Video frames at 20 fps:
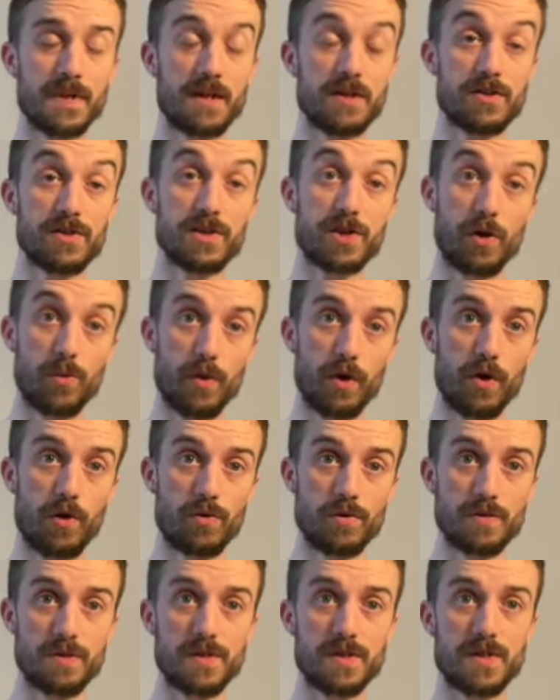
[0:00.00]

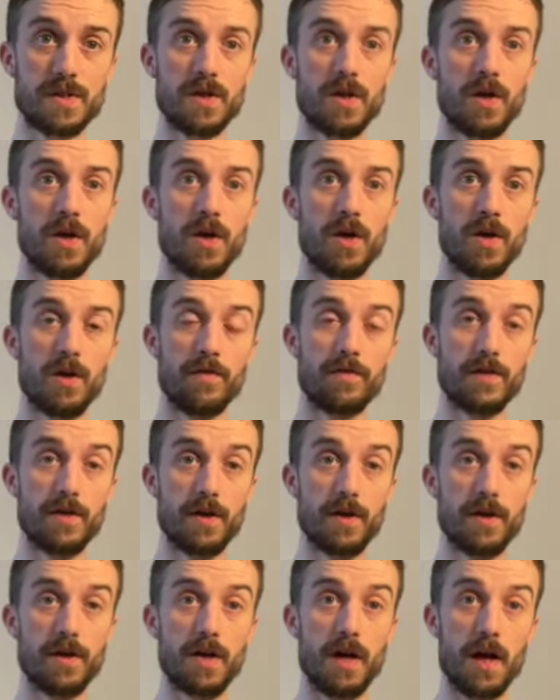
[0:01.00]
sew-alongs
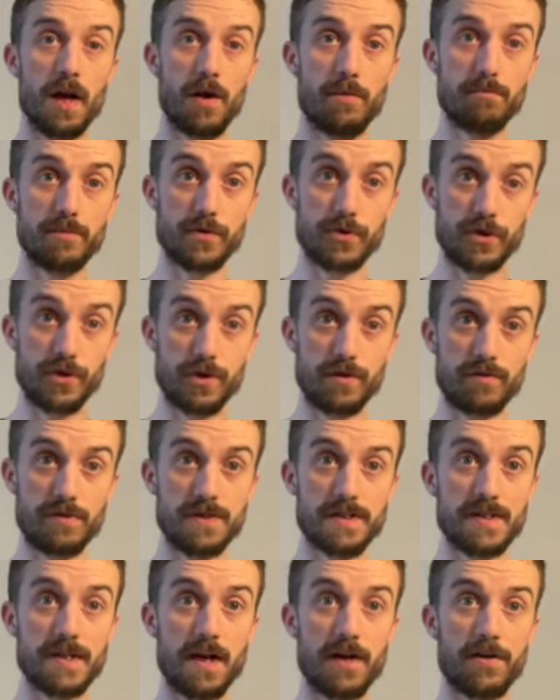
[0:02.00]
that Julia
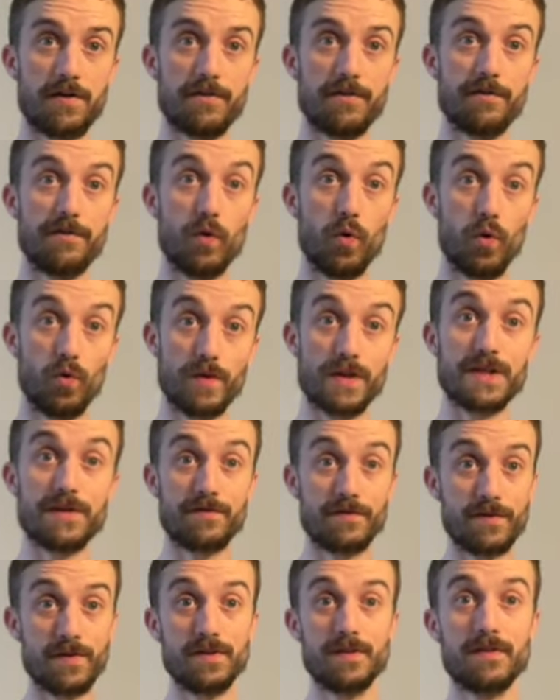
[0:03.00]
has done for the
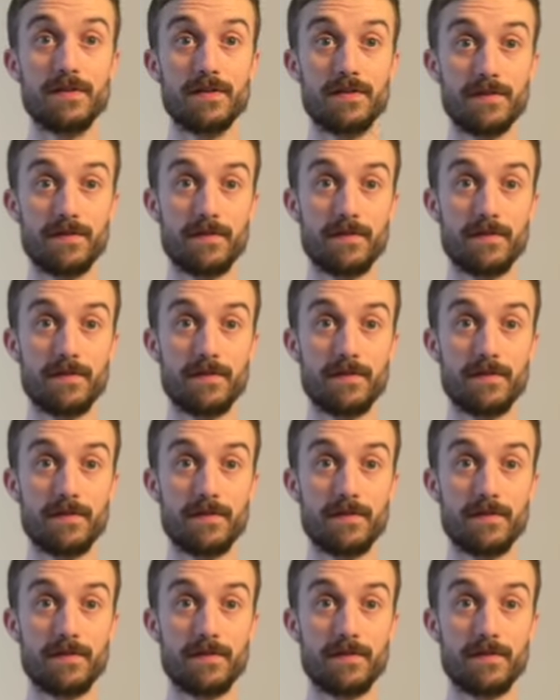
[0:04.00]
different